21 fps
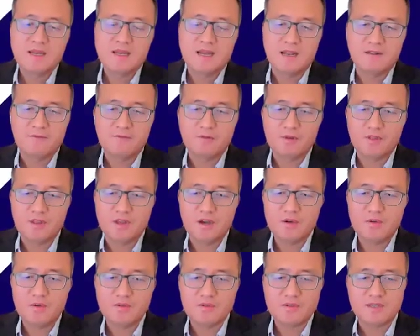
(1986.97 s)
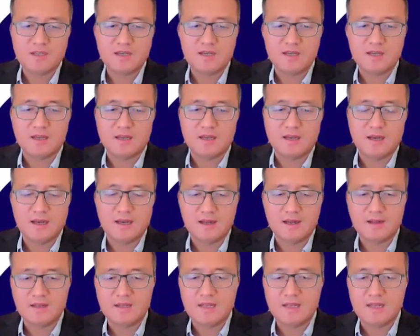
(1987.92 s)
And for those,
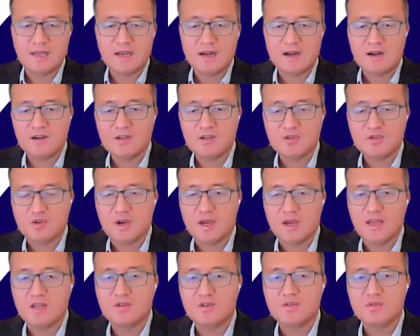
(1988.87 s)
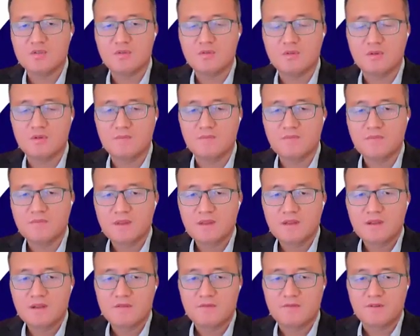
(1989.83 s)
they are trying to,
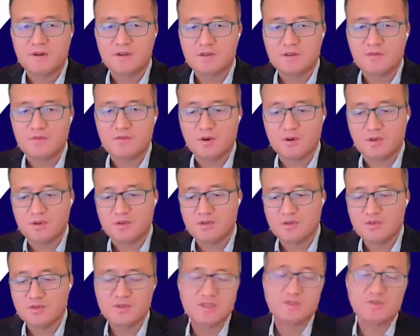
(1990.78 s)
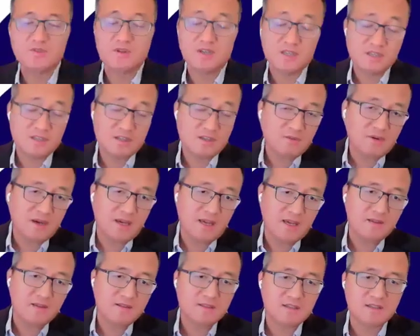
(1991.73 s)
first of all, use a traditional
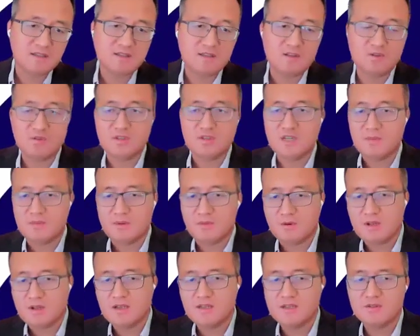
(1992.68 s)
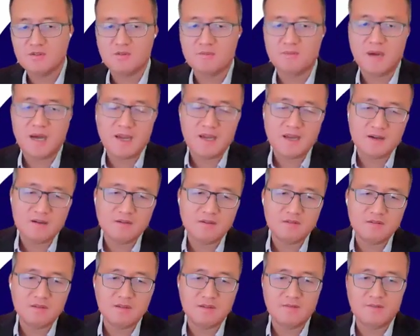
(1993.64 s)
way, just go to JP Morgan, go to
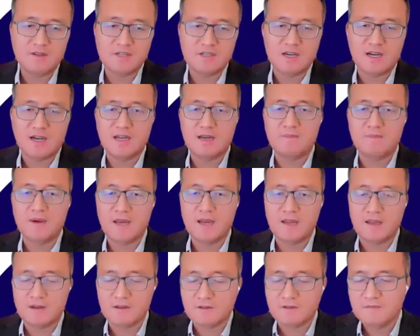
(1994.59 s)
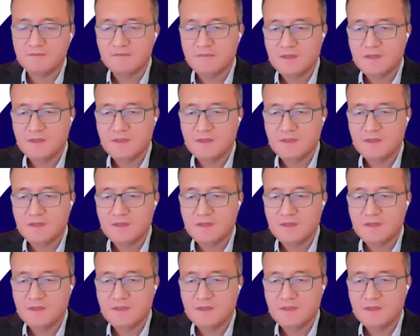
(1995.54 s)
Bio, even China Bio,